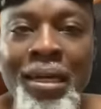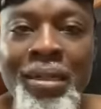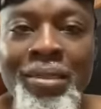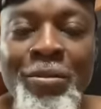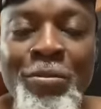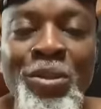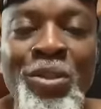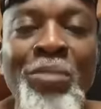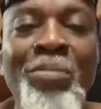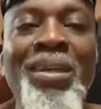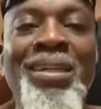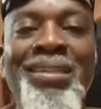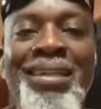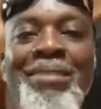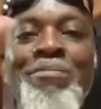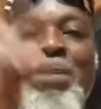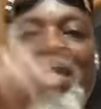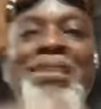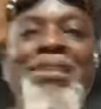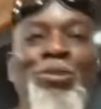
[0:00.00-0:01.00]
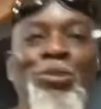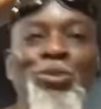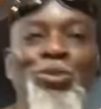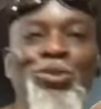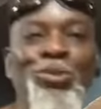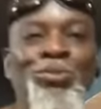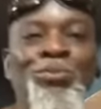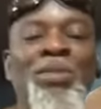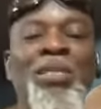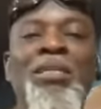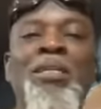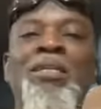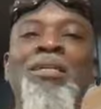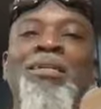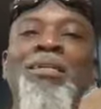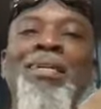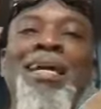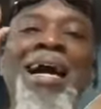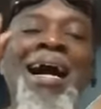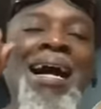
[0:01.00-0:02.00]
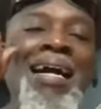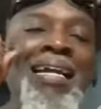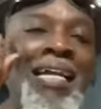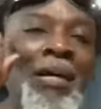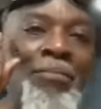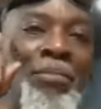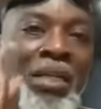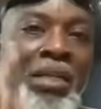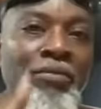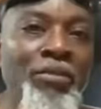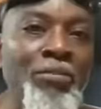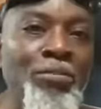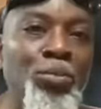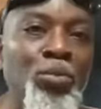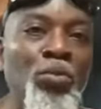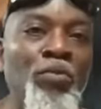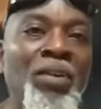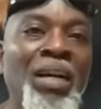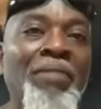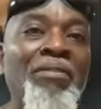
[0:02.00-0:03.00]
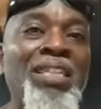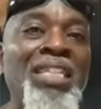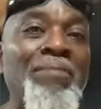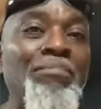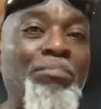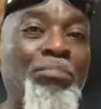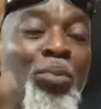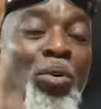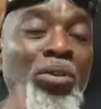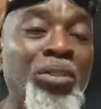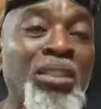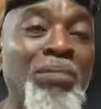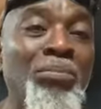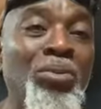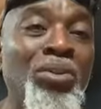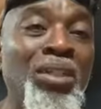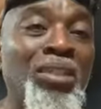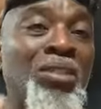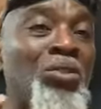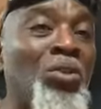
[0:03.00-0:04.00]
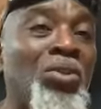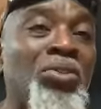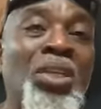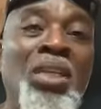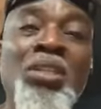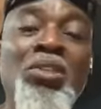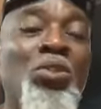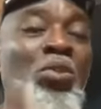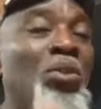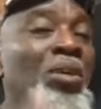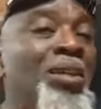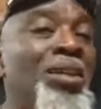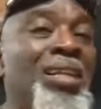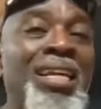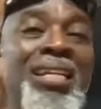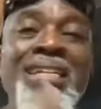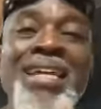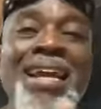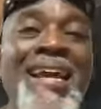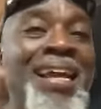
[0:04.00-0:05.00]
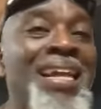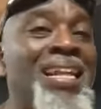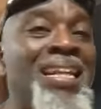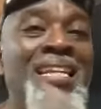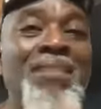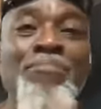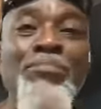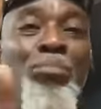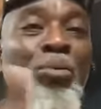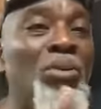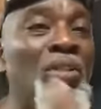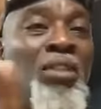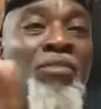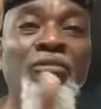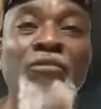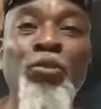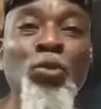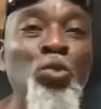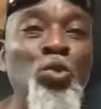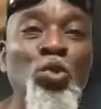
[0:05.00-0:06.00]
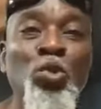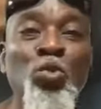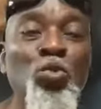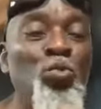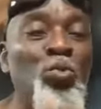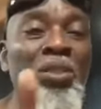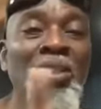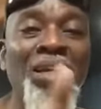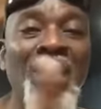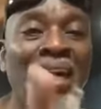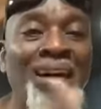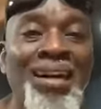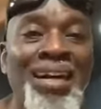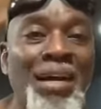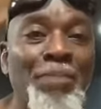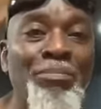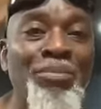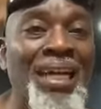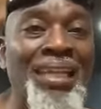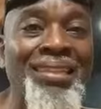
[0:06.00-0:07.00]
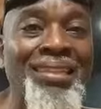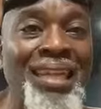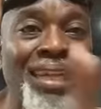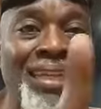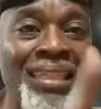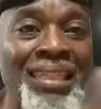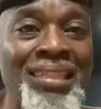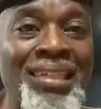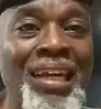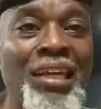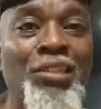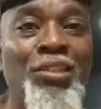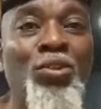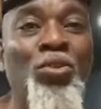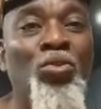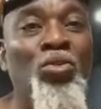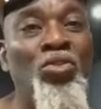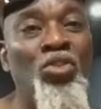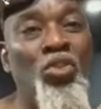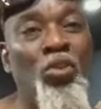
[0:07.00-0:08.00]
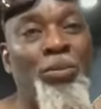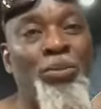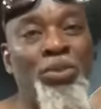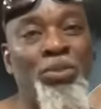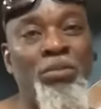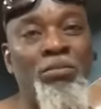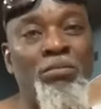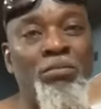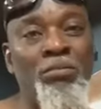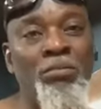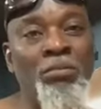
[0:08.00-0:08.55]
Yomi Tokwe, amen, and you too. I am living proof that impossible is nothing. Don't let anybody fool you with the crap that Nigeria is the only option.